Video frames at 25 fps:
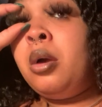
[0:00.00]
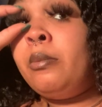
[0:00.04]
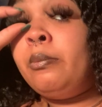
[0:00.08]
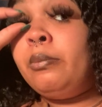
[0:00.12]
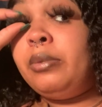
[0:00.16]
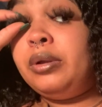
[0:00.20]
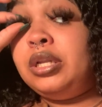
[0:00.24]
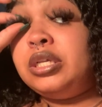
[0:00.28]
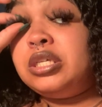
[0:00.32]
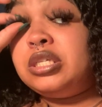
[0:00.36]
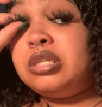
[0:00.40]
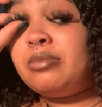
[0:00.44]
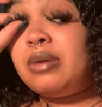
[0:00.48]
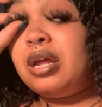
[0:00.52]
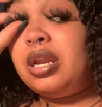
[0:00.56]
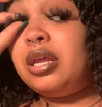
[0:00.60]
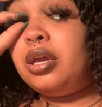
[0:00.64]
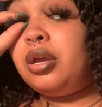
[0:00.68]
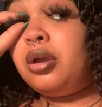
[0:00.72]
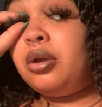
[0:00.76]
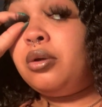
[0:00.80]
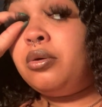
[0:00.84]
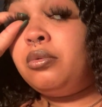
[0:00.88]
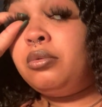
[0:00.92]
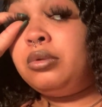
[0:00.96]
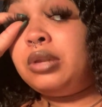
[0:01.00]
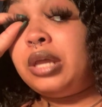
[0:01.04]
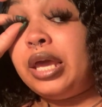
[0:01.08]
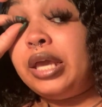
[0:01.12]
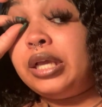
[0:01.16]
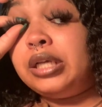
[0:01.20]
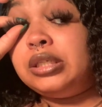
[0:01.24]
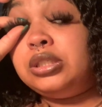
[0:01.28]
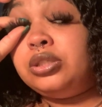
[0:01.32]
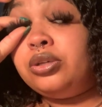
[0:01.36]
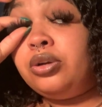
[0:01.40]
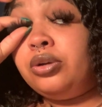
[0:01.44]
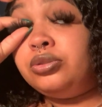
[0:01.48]
But there's somebody here who
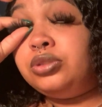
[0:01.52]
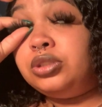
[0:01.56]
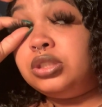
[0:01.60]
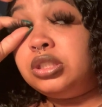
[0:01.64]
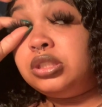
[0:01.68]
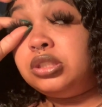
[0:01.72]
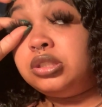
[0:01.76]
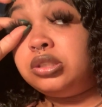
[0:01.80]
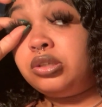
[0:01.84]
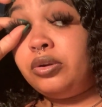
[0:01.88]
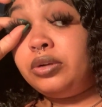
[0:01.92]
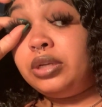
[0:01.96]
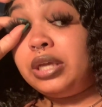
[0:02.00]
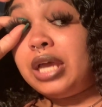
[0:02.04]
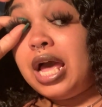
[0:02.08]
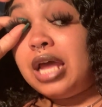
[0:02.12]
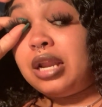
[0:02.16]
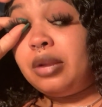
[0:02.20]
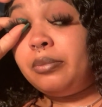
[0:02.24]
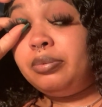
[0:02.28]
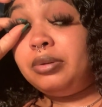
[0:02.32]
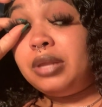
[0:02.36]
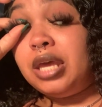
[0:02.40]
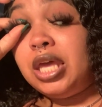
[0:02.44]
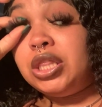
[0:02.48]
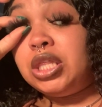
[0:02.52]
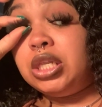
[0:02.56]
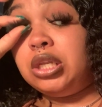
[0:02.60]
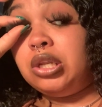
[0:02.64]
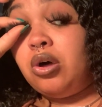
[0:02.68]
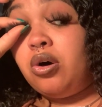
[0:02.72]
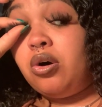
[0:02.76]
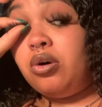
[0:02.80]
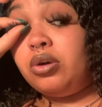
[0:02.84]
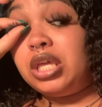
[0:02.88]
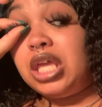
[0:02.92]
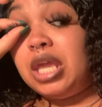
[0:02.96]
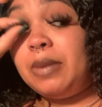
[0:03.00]
likes they're just learning how to play the
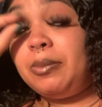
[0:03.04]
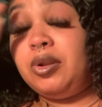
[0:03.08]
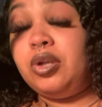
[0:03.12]
long game.